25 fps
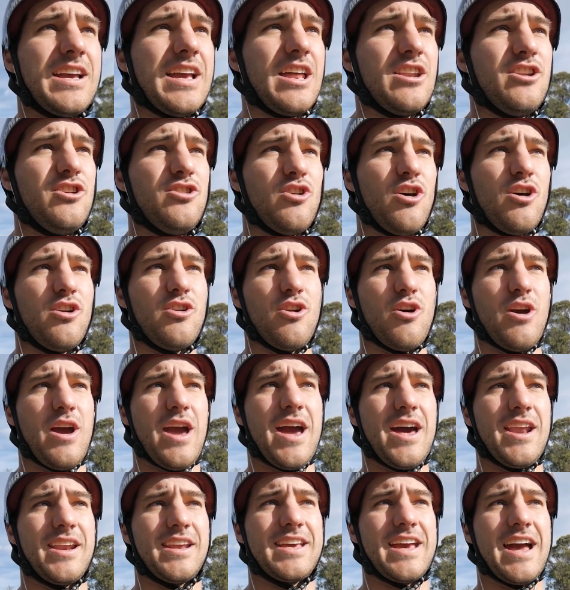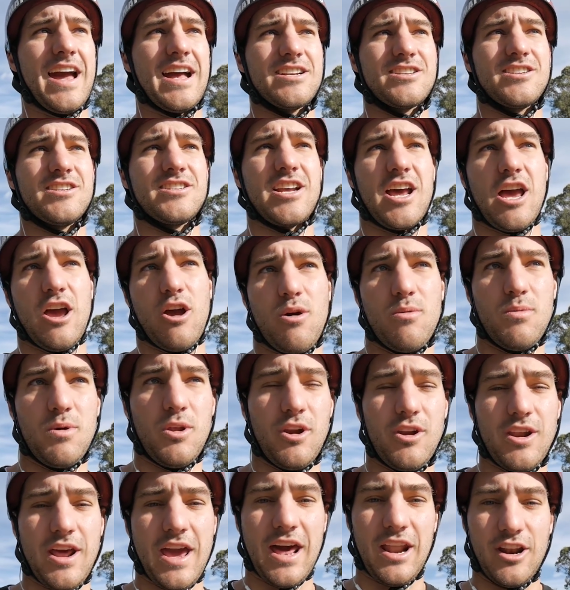and you don't know how to catch the tailwhip, you
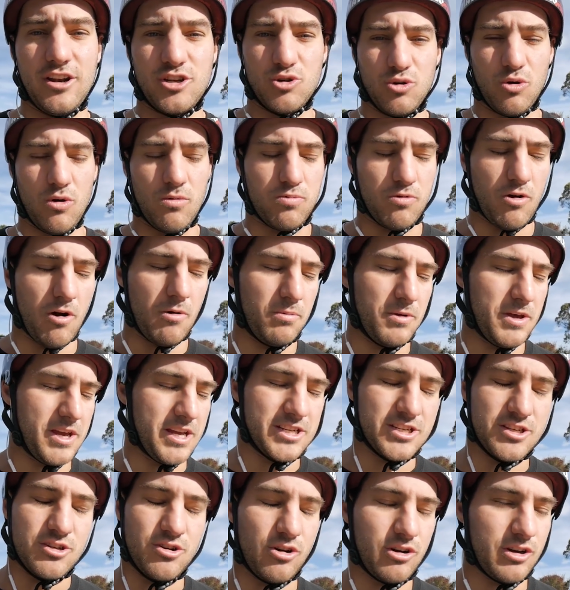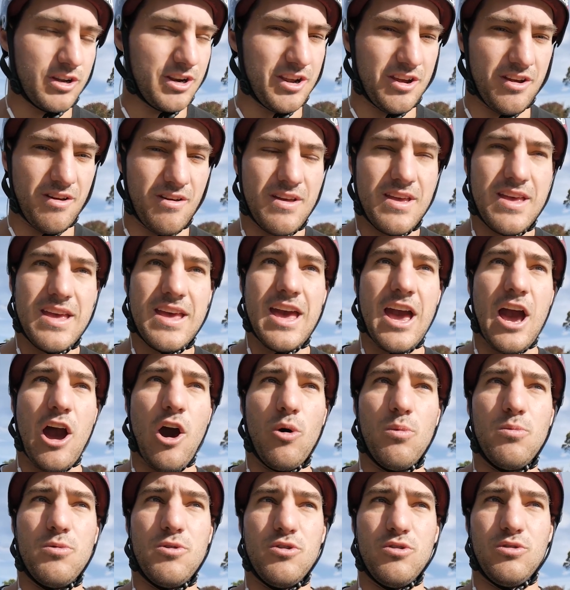don't know how to do it properly, it's not going to
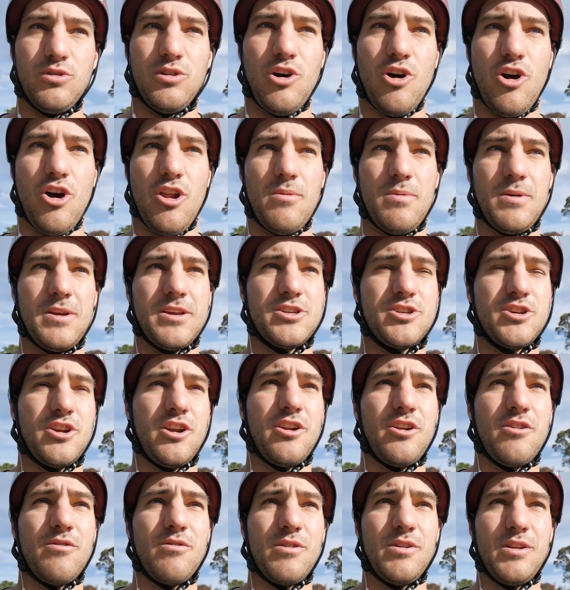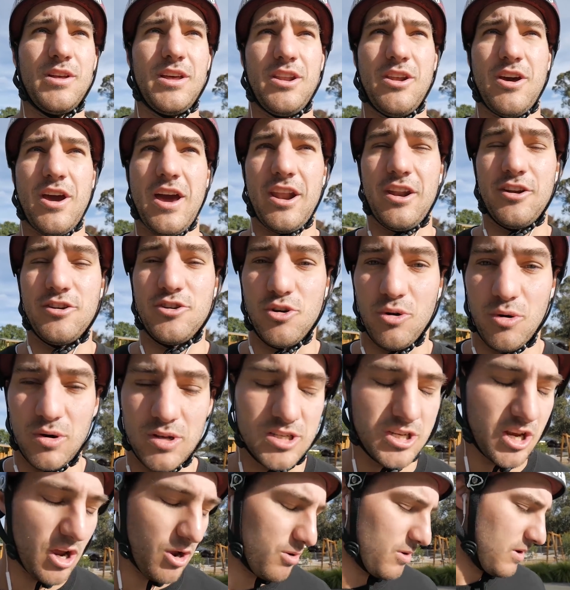help you learn it because you don't really know how to do it.
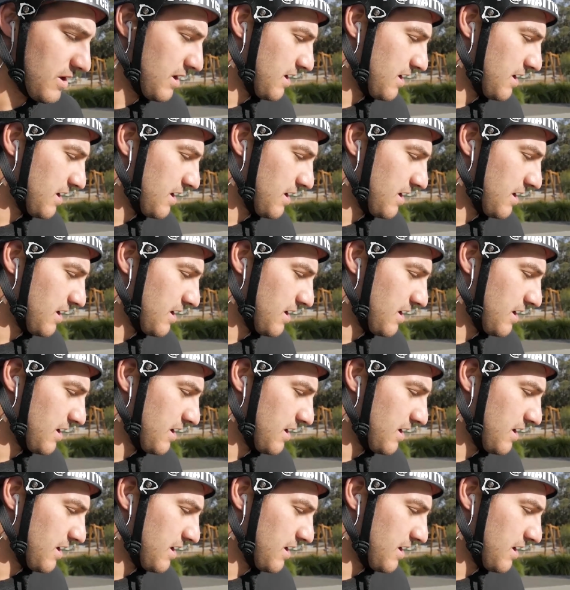So